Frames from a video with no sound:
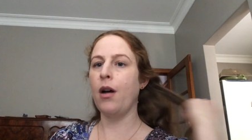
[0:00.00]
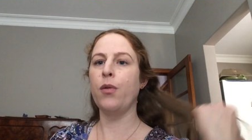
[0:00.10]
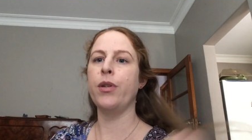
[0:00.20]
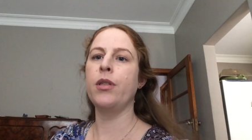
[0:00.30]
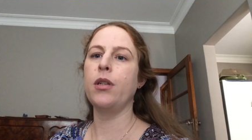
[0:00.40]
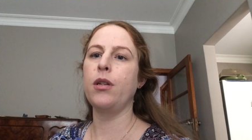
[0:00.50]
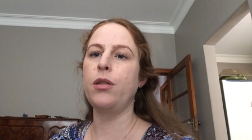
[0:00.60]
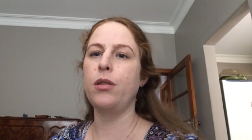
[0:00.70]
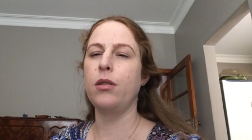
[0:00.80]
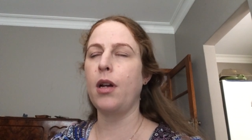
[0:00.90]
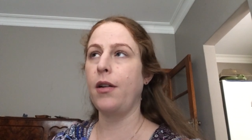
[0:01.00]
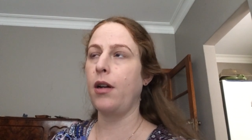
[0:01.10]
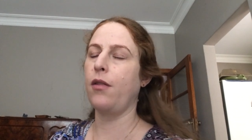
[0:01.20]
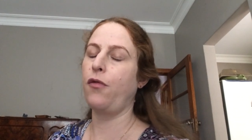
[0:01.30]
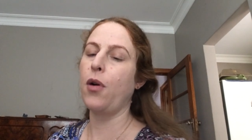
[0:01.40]
I was
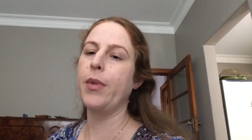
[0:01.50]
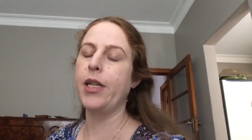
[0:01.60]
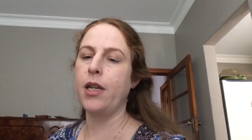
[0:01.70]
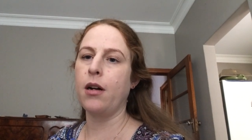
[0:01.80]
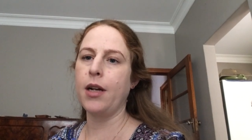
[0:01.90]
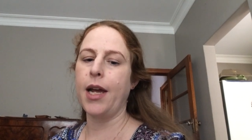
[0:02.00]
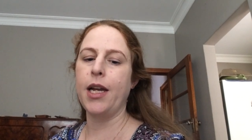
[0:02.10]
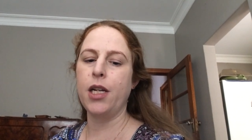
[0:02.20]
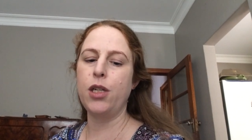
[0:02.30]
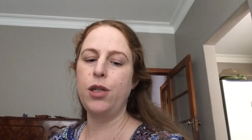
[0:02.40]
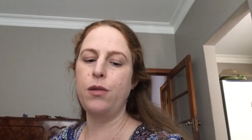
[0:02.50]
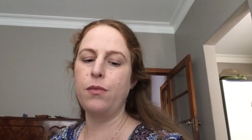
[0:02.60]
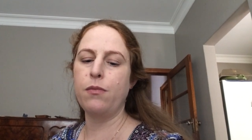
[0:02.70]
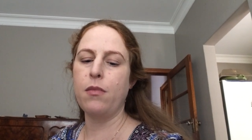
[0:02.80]
a, from a young age.